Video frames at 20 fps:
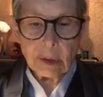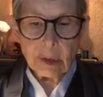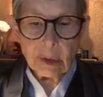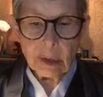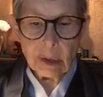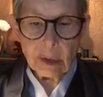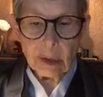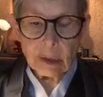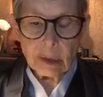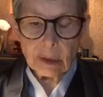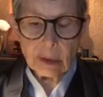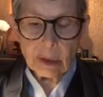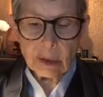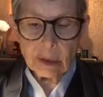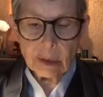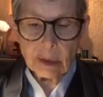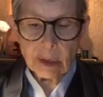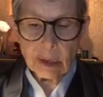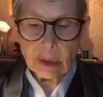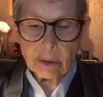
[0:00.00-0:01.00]
And
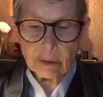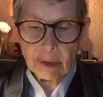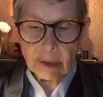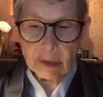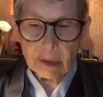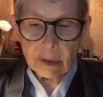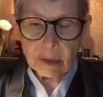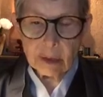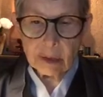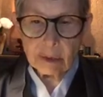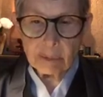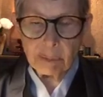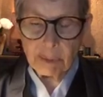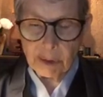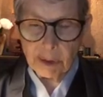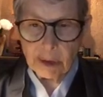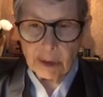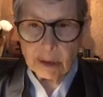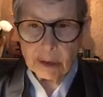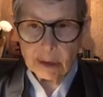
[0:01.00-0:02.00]
it's that direct
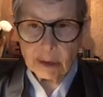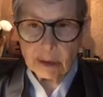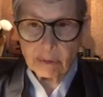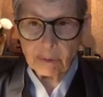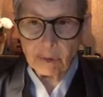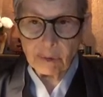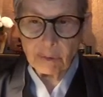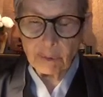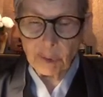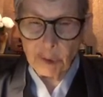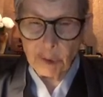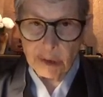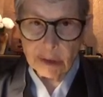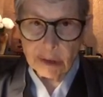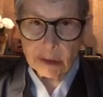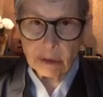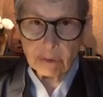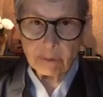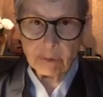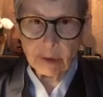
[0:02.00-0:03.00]
experience of
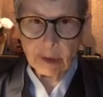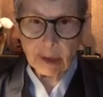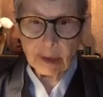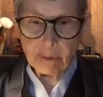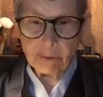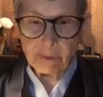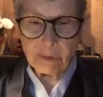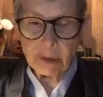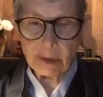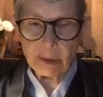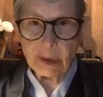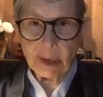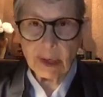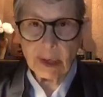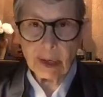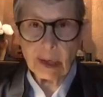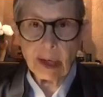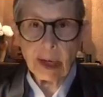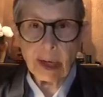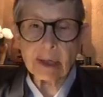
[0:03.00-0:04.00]
avoidance of life that
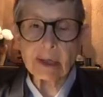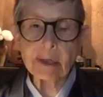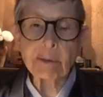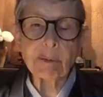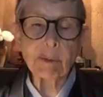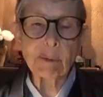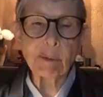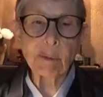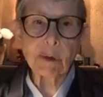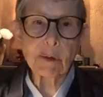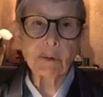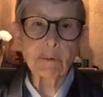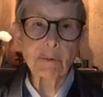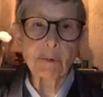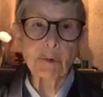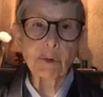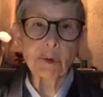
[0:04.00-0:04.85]
has to be worked